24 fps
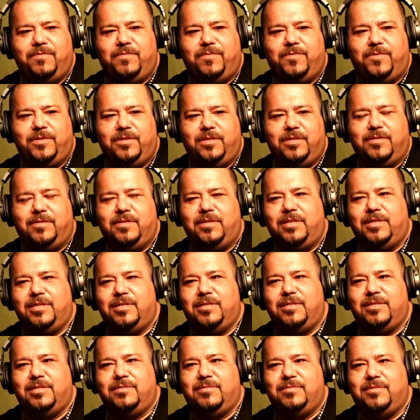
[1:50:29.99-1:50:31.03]
What
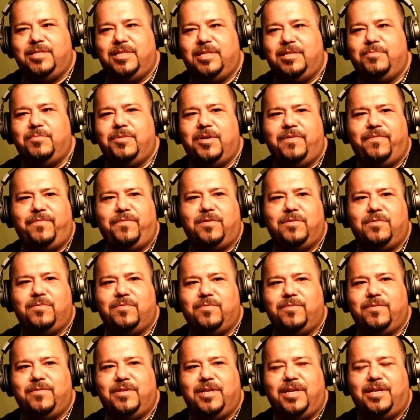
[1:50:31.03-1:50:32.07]
the MF and are
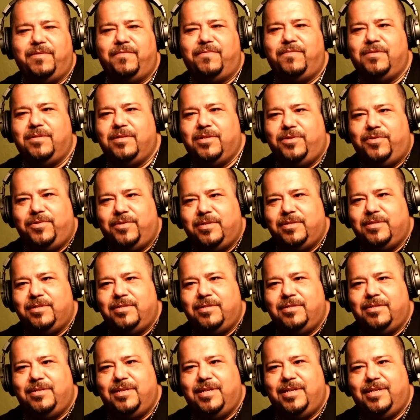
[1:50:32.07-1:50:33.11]
we effing doing
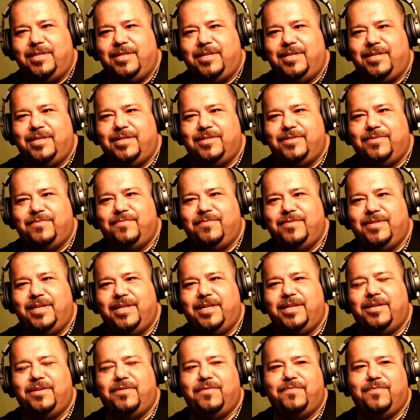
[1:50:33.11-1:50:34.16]
today? You know,
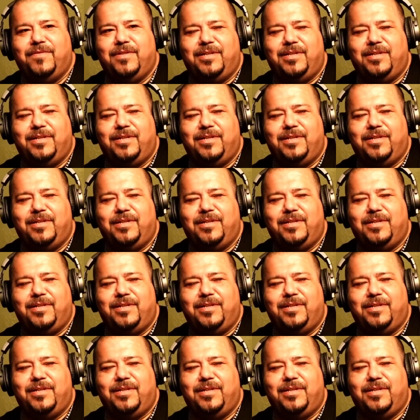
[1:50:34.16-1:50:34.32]
F